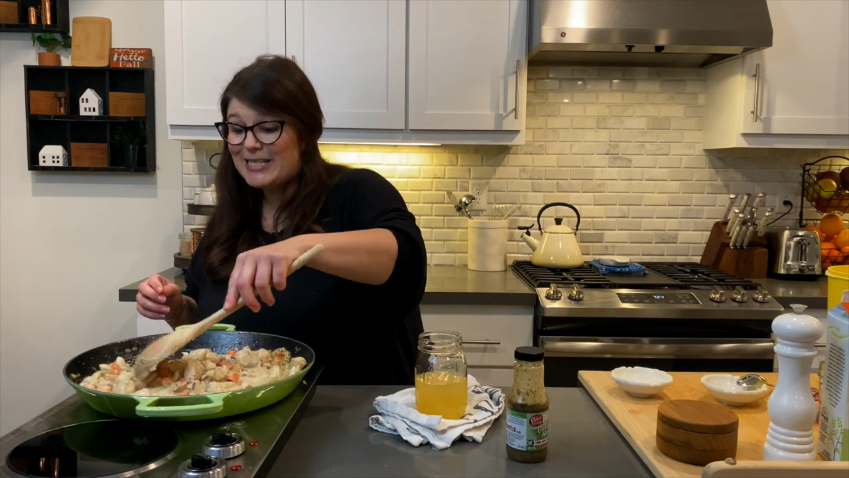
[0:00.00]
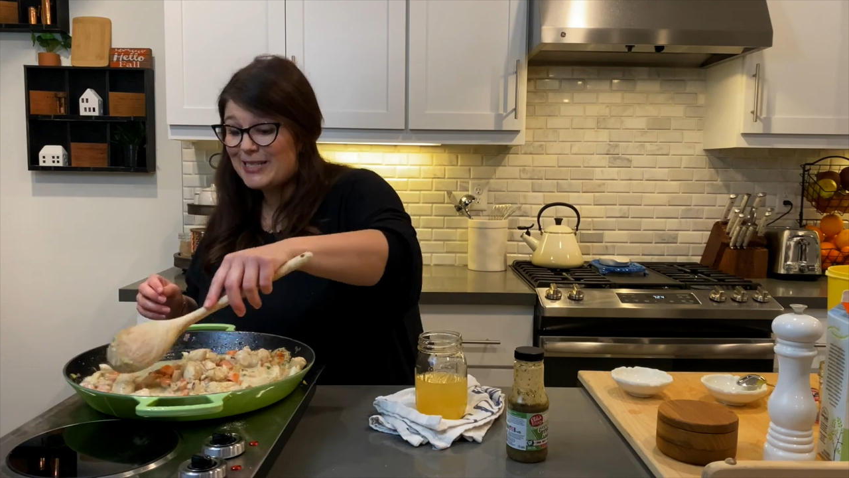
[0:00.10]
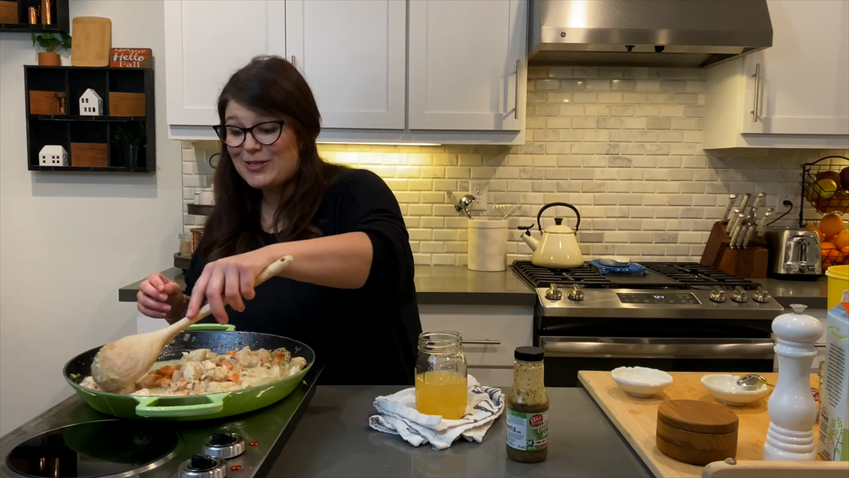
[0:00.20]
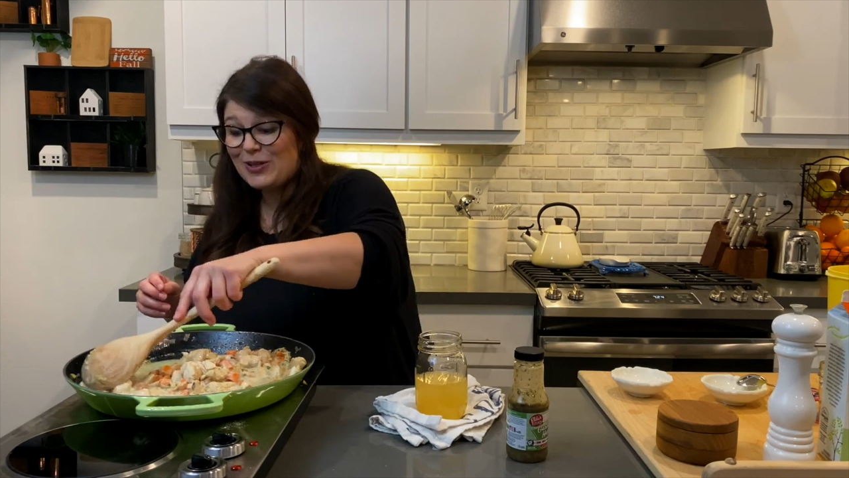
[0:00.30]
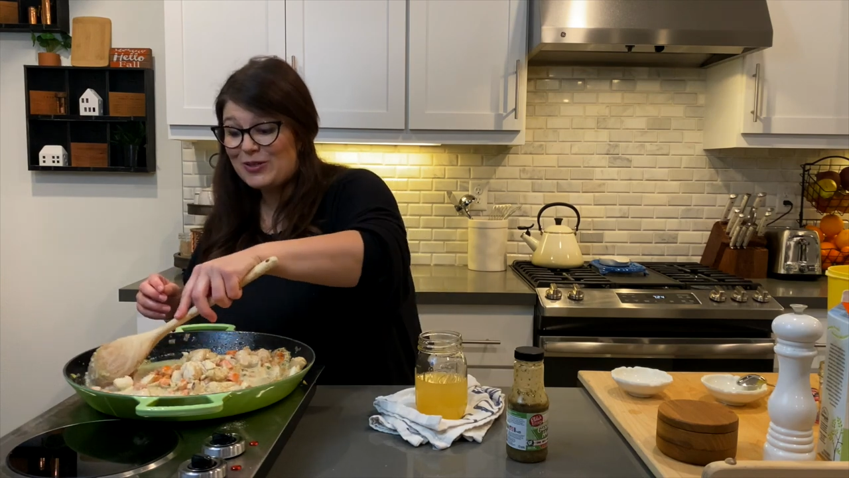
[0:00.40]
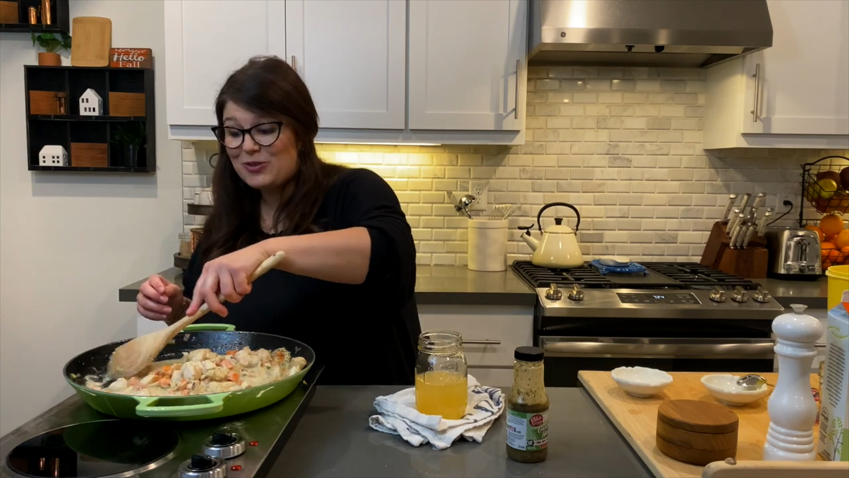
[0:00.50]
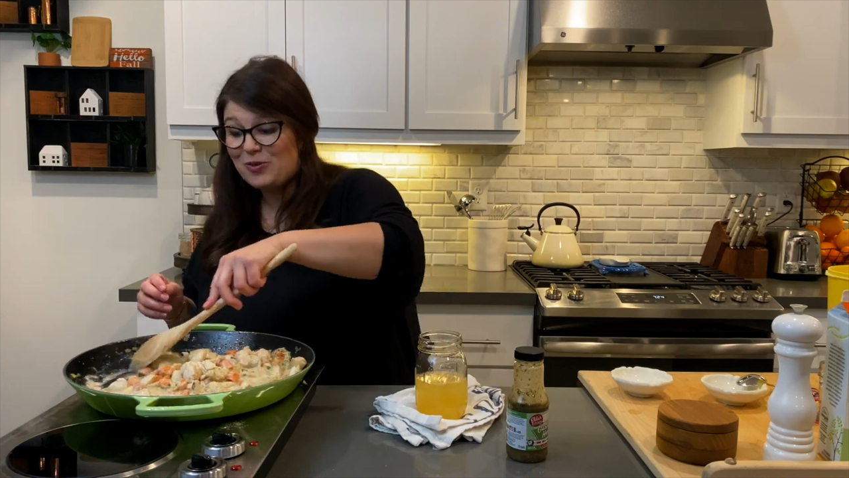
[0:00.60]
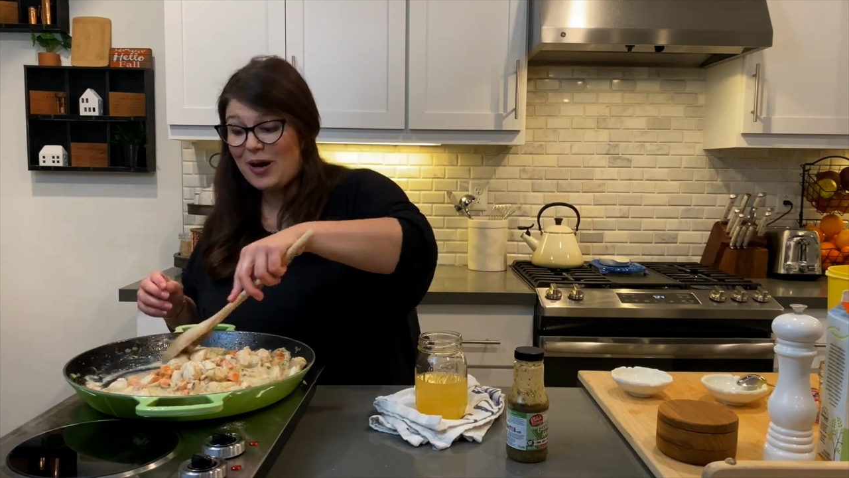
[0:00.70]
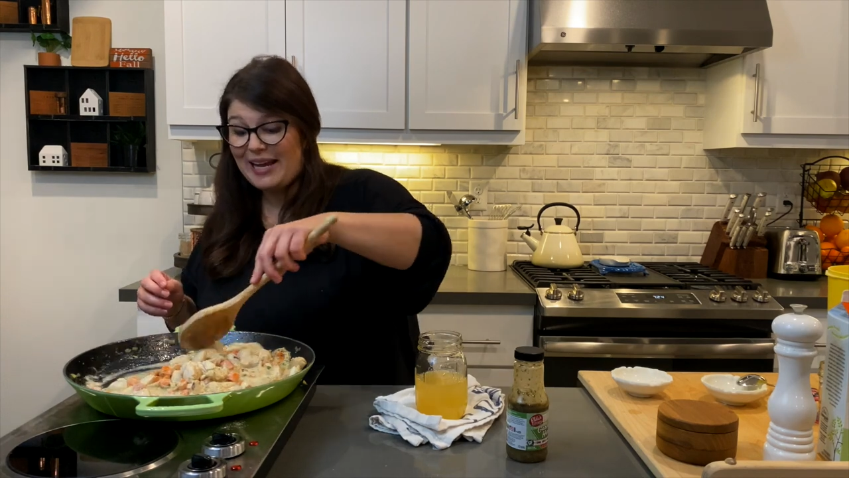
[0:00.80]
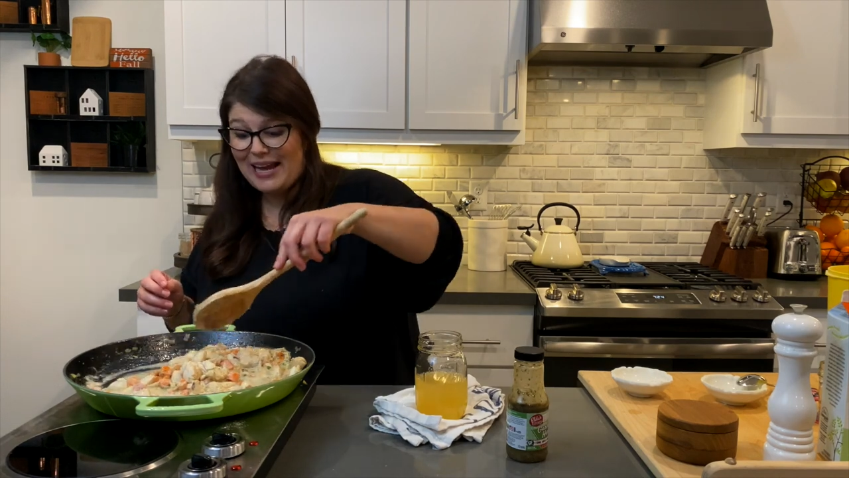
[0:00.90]
does not
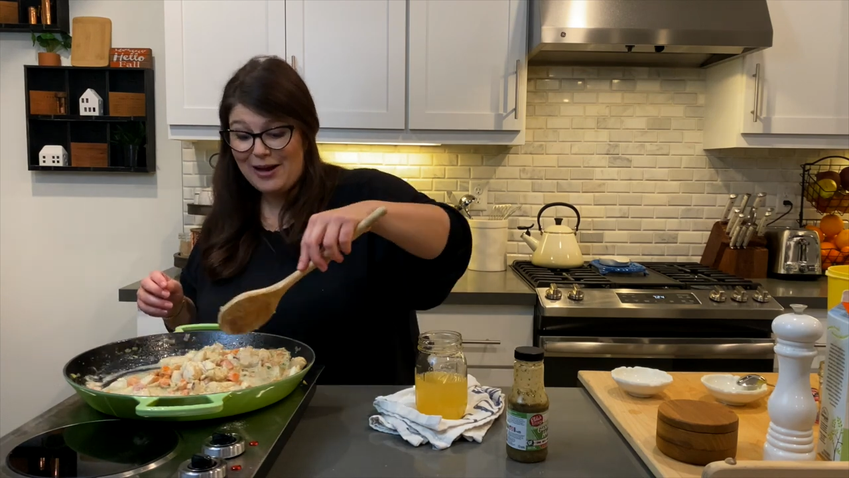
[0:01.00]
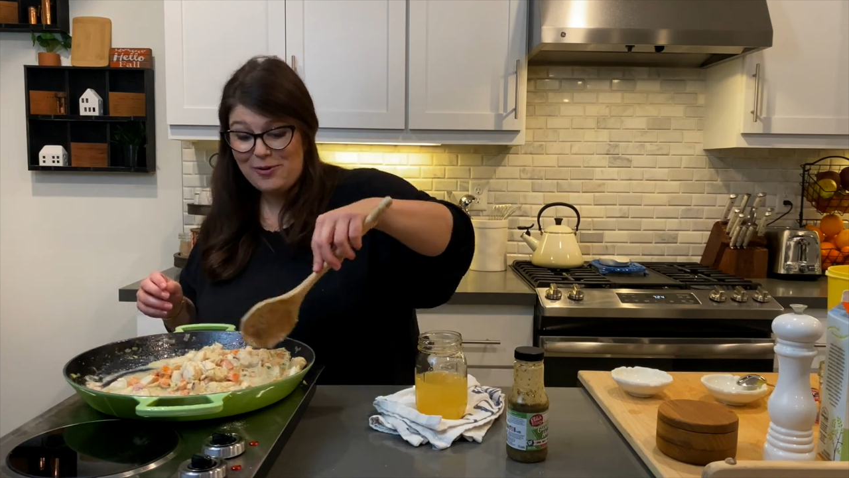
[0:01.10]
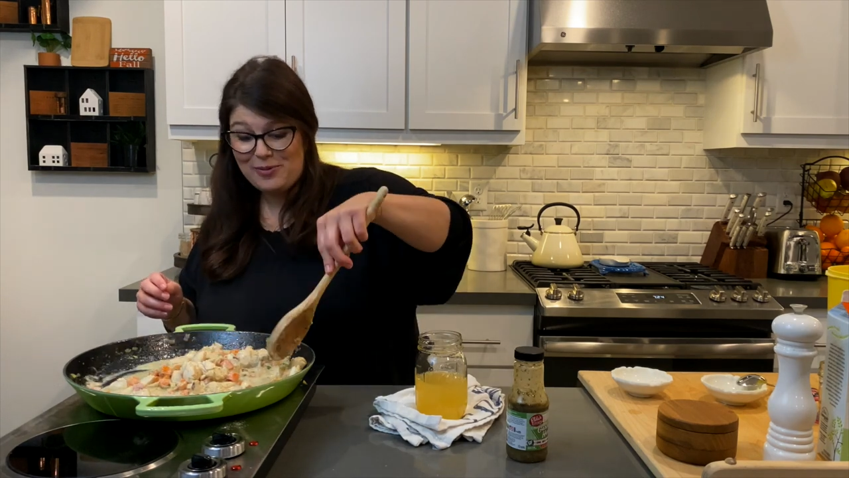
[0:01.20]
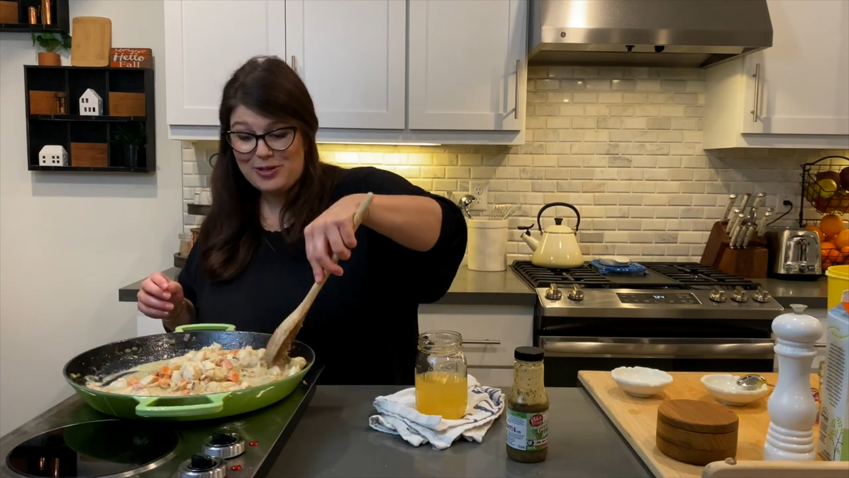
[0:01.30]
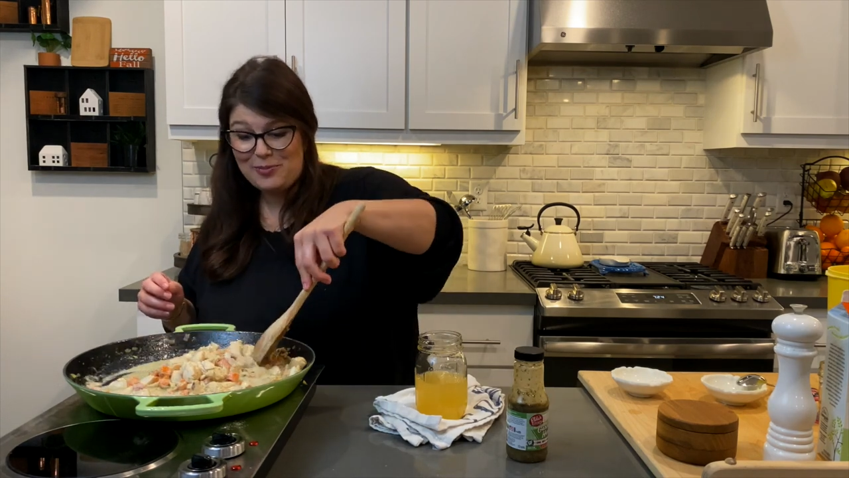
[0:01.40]
dry out when you